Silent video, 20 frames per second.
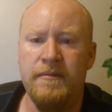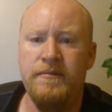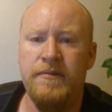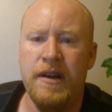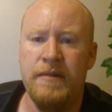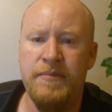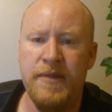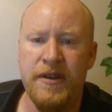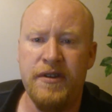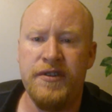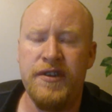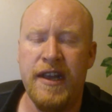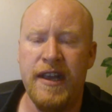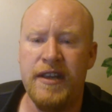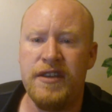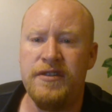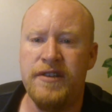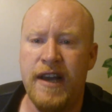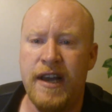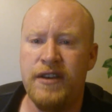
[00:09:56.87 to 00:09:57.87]
a bitter
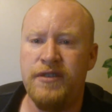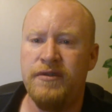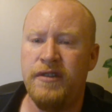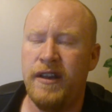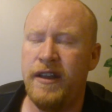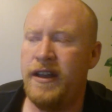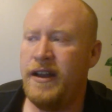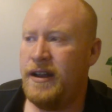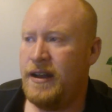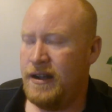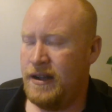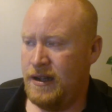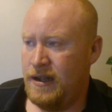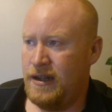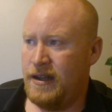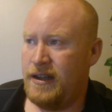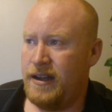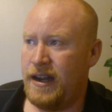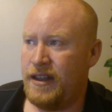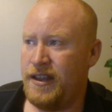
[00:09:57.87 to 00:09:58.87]
taste naturally.
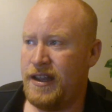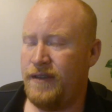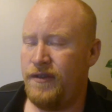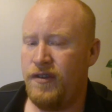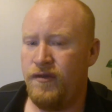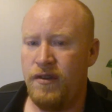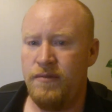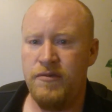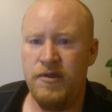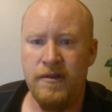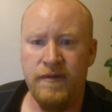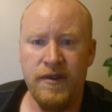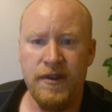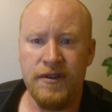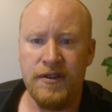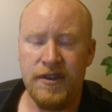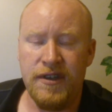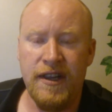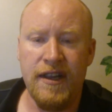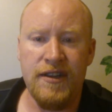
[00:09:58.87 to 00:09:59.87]
I think if you remove
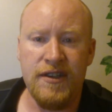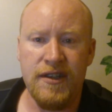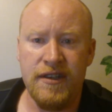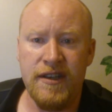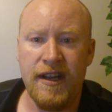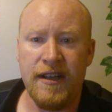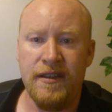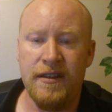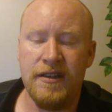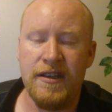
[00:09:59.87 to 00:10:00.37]
those seeds and take the